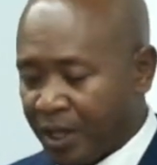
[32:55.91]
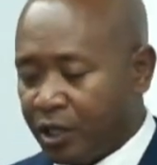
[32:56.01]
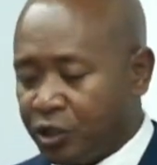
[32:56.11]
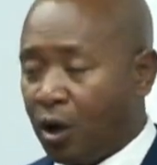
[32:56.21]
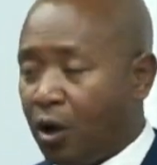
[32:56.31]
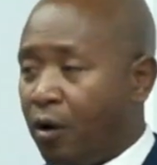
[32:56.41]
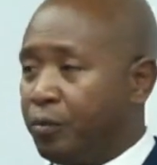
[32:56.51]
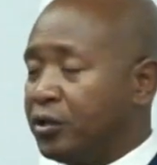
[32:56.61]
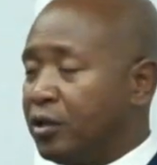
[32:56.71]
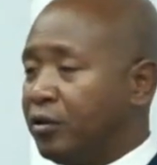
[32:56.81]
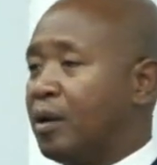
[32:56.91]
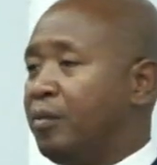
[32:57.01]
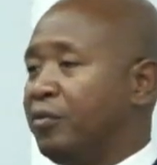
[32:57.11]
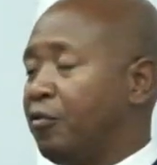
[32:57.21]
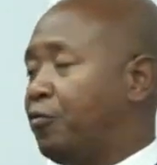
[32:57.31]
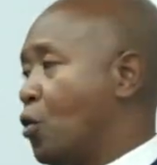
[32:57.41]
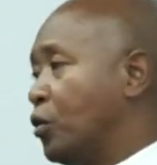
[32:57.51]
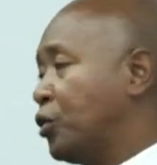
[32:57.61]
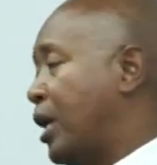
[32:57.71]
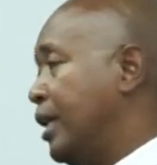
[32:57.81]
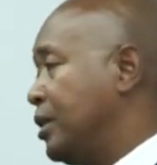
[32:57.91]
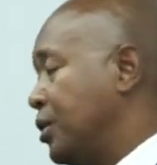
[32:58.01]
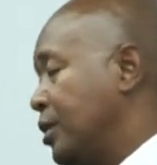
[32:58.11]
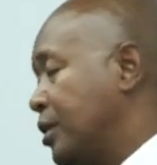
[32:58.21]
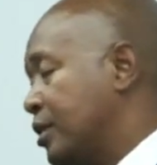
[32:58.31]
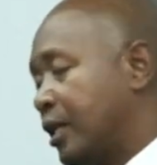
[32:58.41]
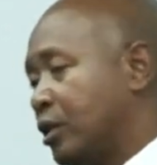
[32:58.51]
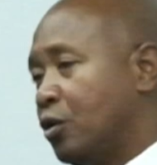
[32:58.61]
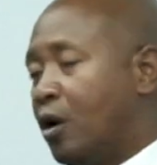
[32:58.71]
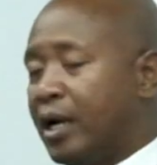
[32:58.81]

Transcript: So those are some of the four challenges that I talk.